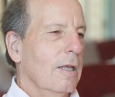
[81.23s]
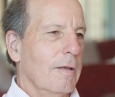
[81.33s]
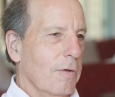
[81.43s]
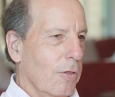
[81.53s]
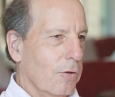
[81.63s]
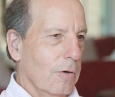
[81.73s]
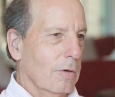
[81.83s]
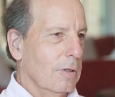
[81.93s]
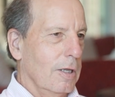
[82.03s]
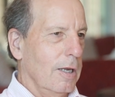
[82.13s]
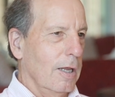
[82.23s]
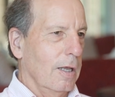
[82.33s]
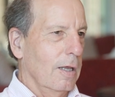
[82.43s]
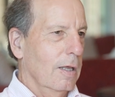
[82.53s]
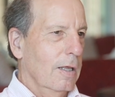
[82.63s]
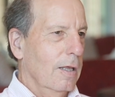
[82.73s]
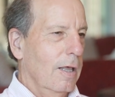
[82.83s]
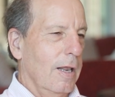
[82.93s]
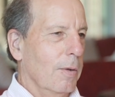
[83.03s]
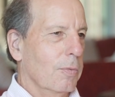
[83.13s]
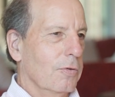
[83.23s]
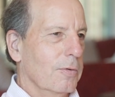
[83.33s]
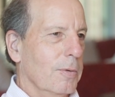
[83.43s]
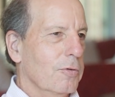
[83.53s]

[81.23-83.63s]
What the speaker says: give it a thorough cleaning, and it was